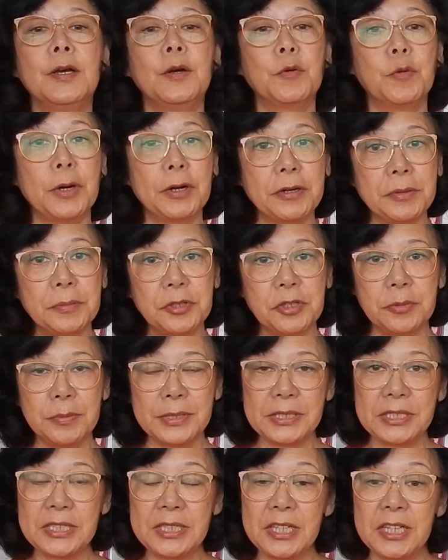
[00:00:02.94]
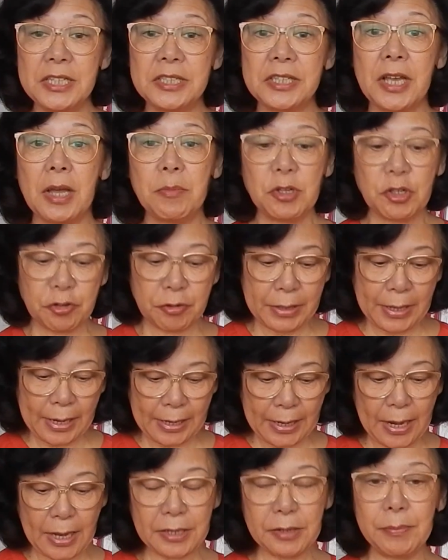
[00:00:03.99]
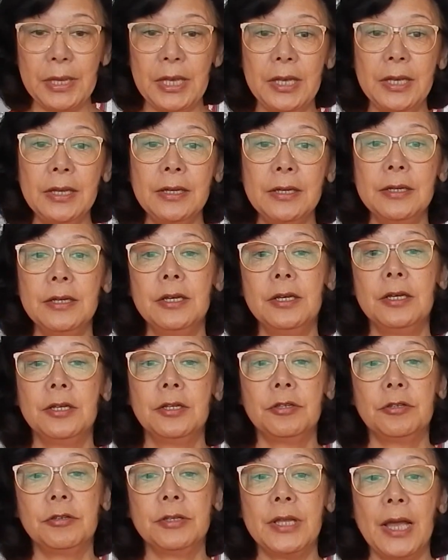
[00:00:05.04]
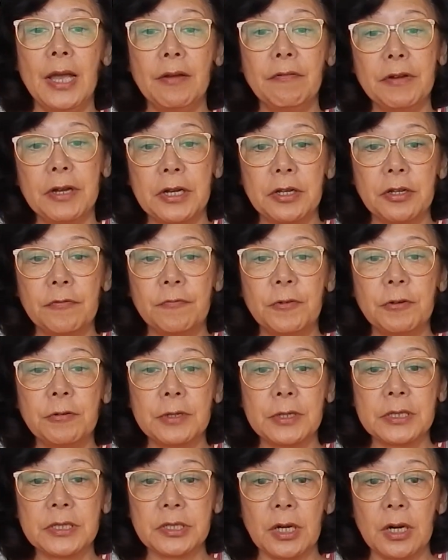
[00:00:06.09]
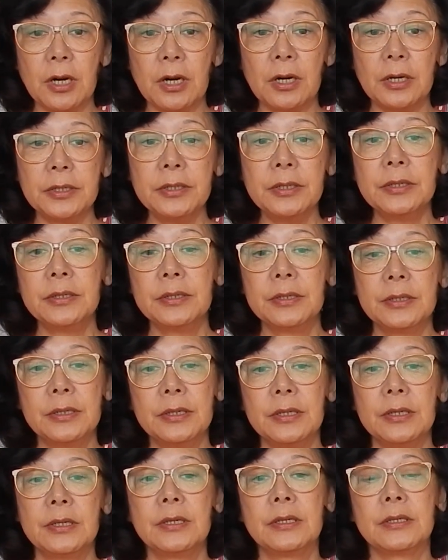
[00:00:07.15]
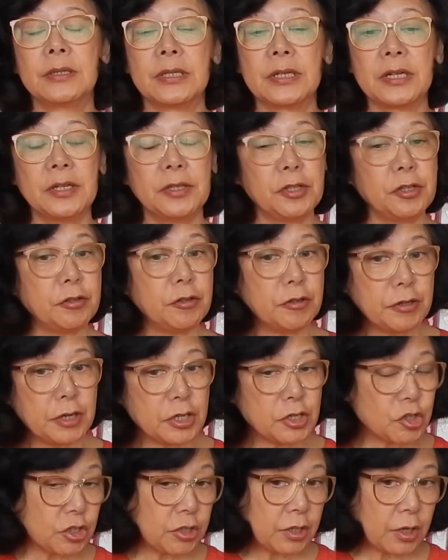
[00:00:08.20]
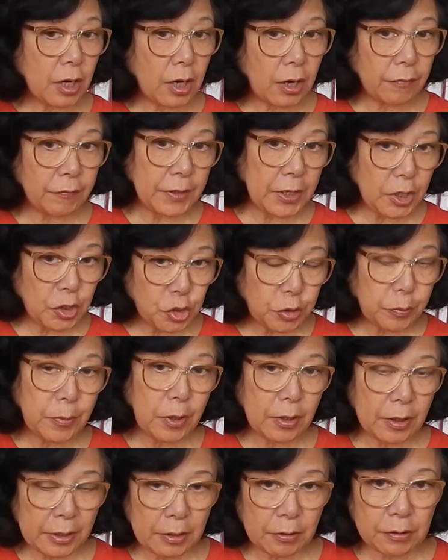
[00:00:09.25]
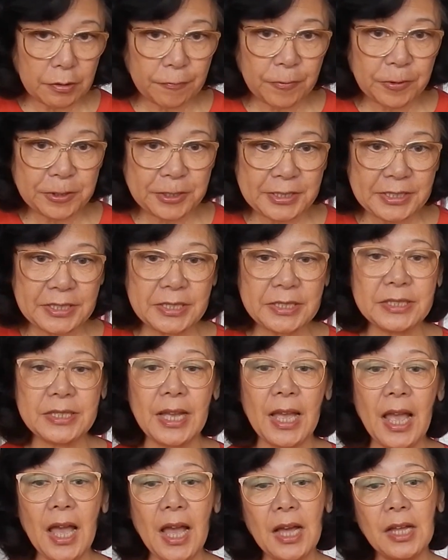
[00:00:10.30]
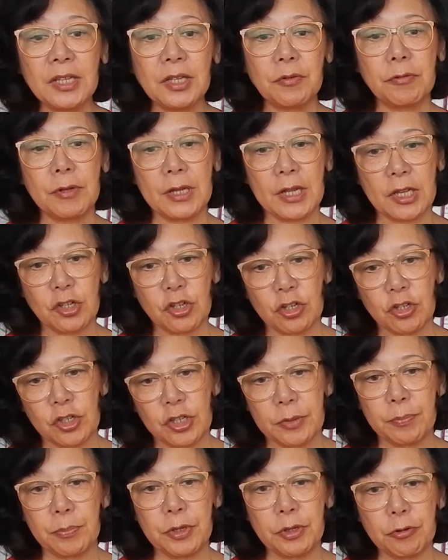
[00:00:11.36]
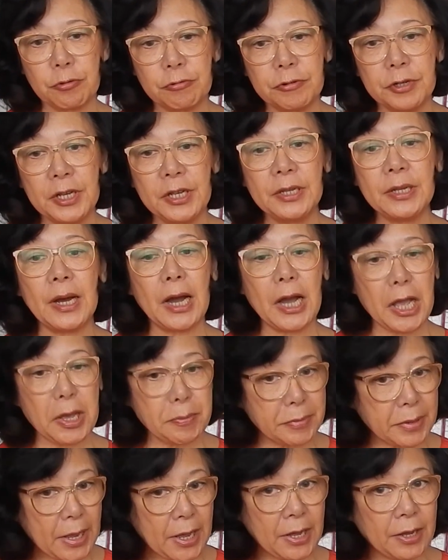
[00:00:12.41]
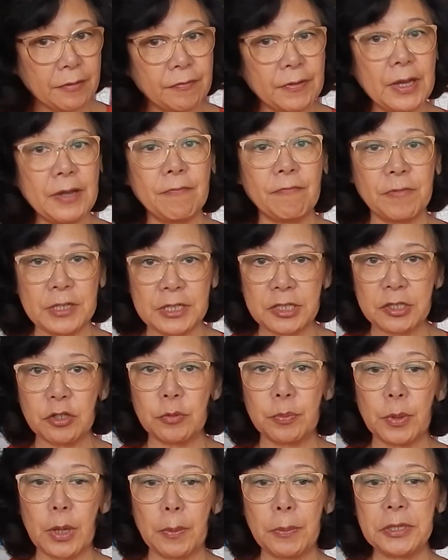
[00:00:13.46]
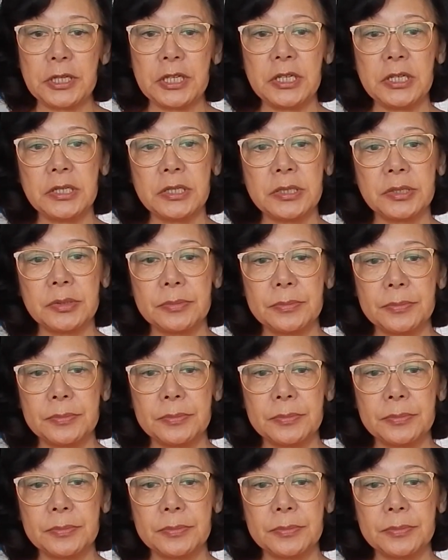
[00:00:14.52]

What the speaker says: Welcome to Mrs. Lee's Chemistry Academy. Today we're going to focus on the continuation of intermolecular forces and the relationship between IMF and physical properties.